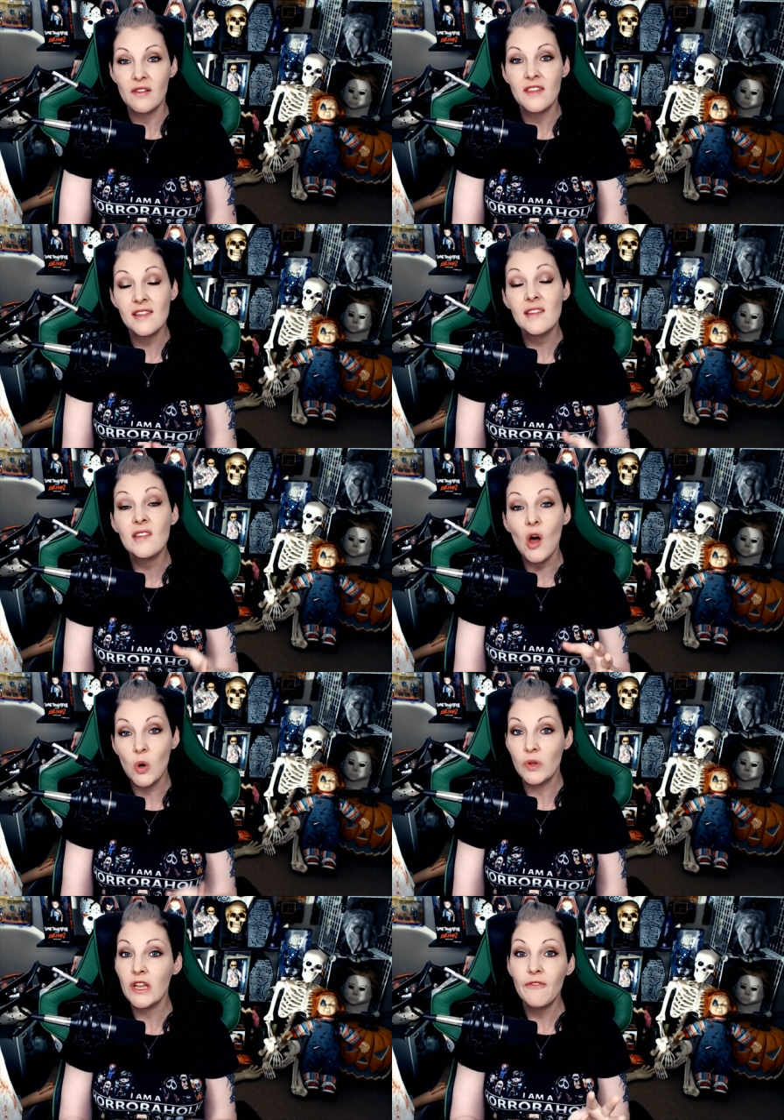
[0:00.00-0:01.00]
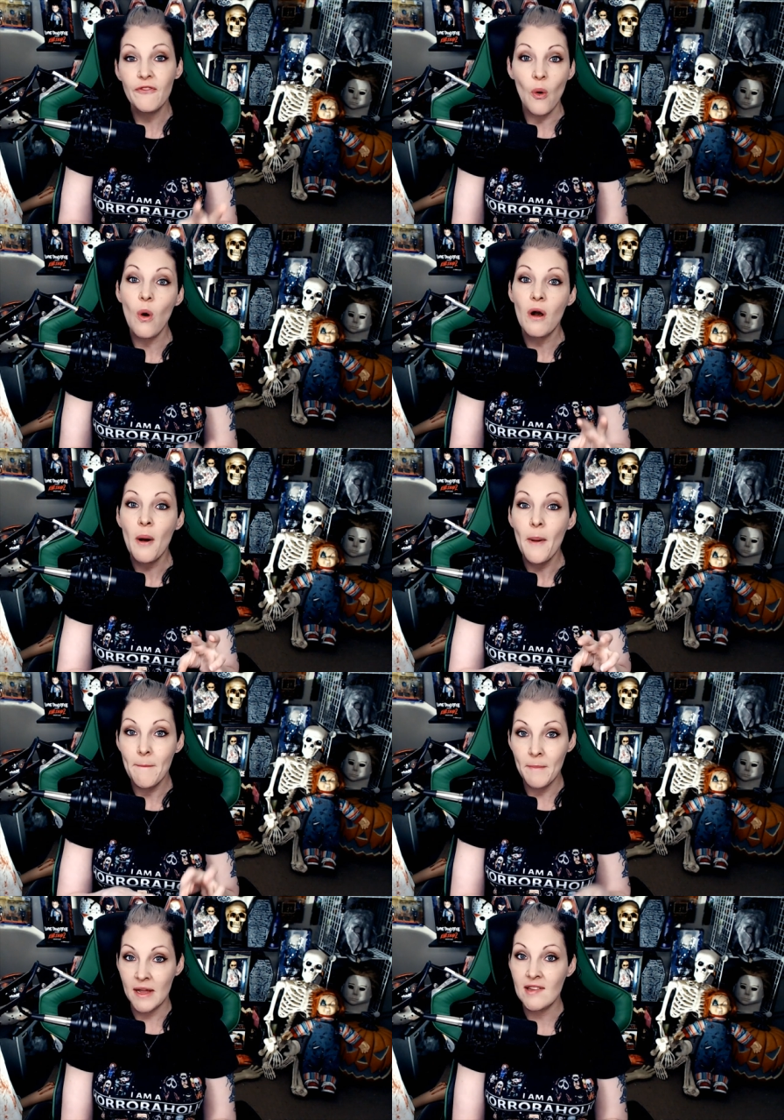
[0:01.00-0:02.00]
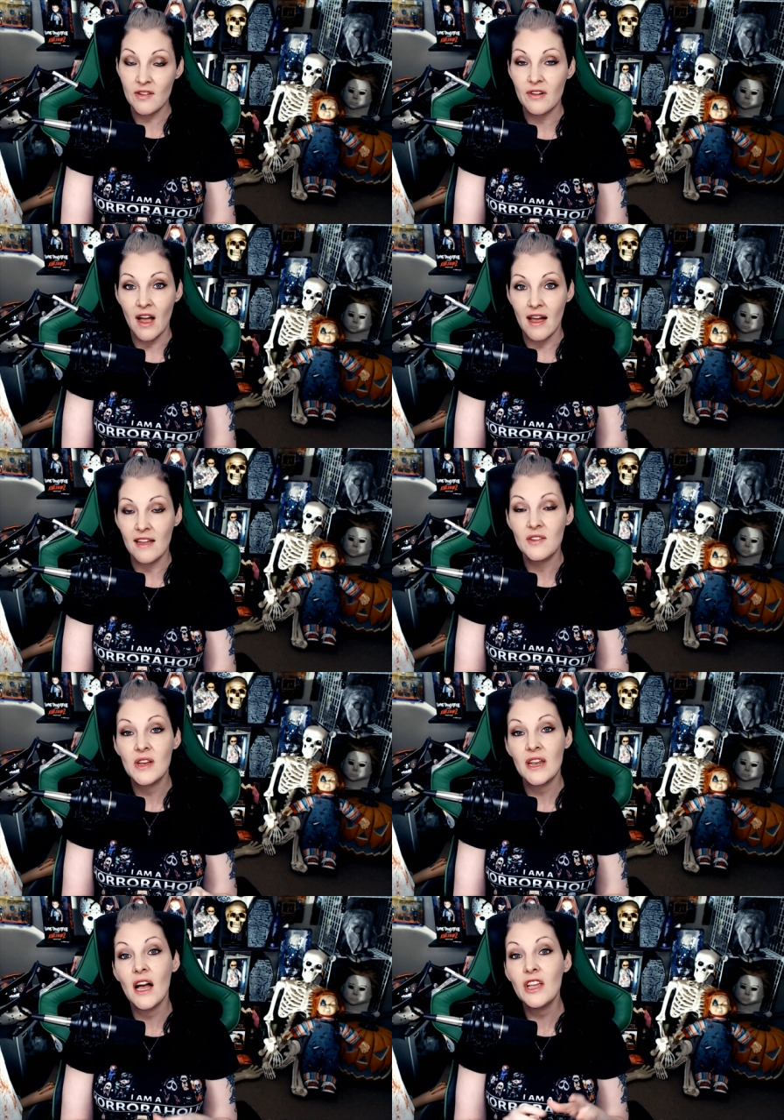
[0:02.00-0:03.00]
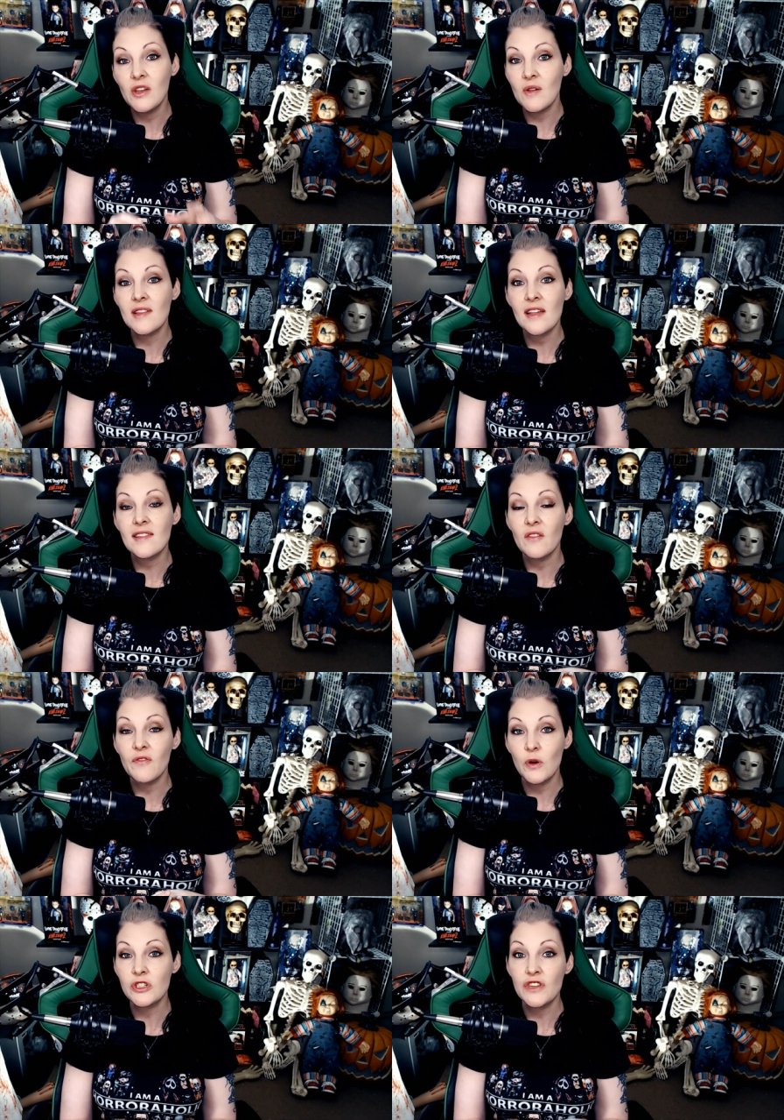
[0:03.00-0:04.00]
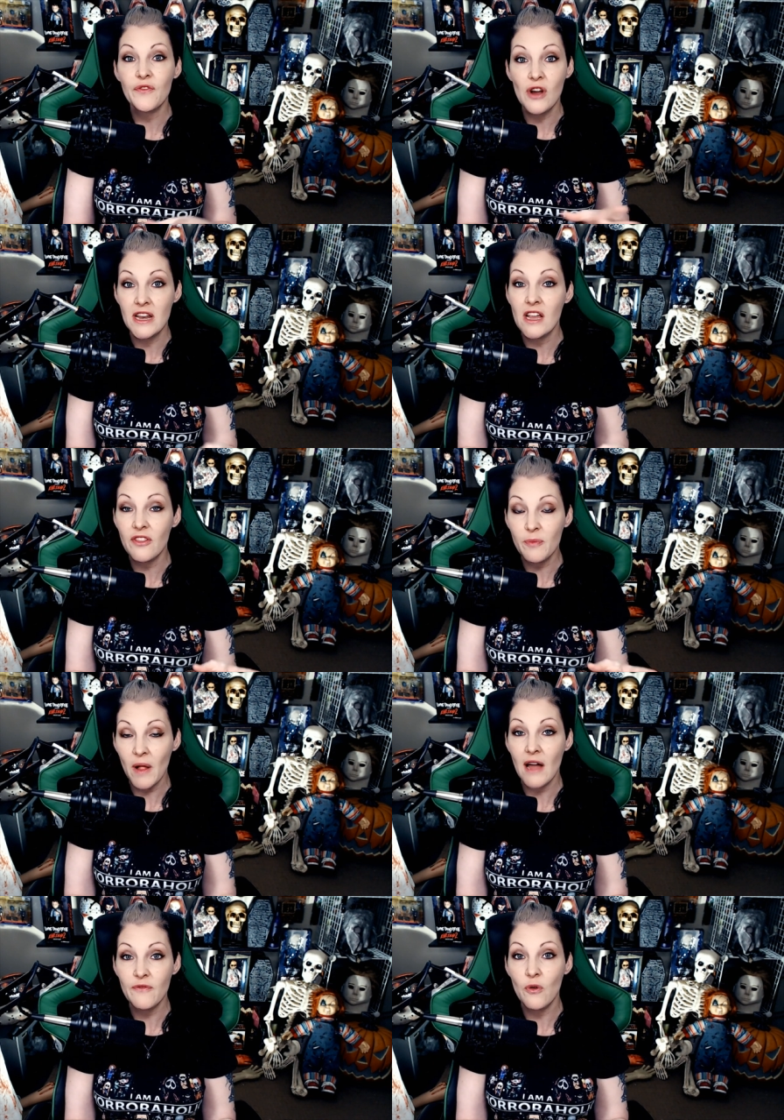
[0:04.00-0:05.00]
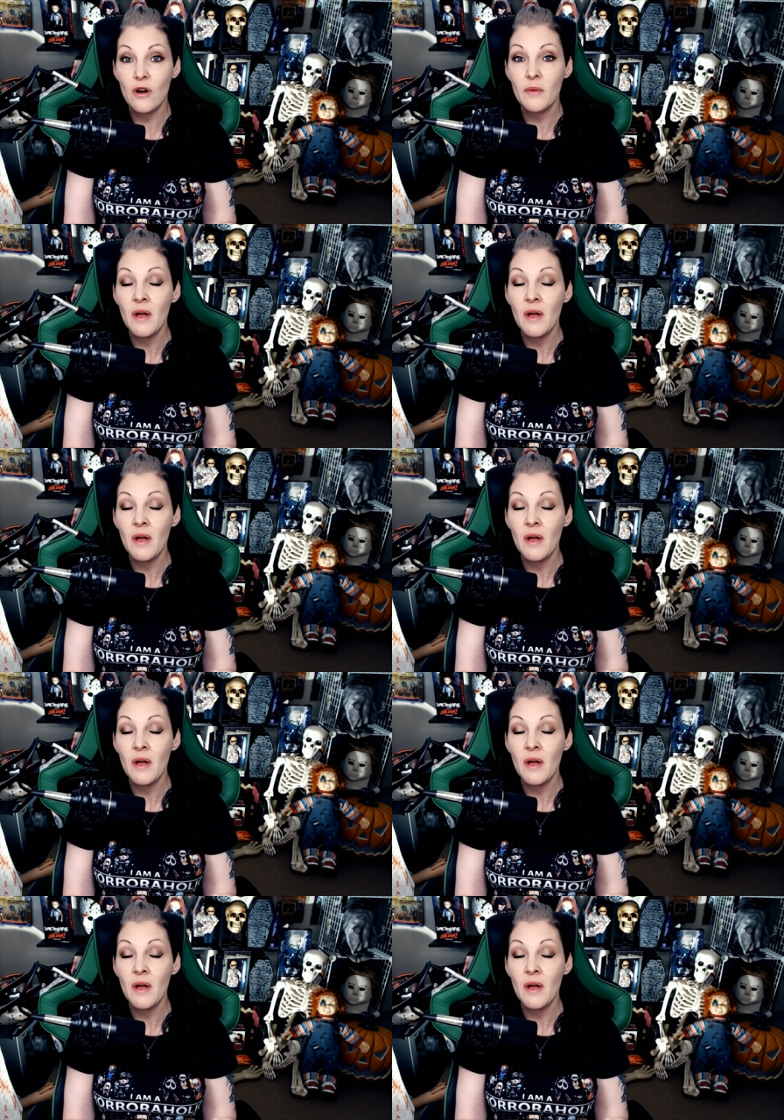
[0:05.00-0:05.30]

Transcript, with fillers: This is only for Mixer, guys. You cannot use this, unfortunately, for any other platform.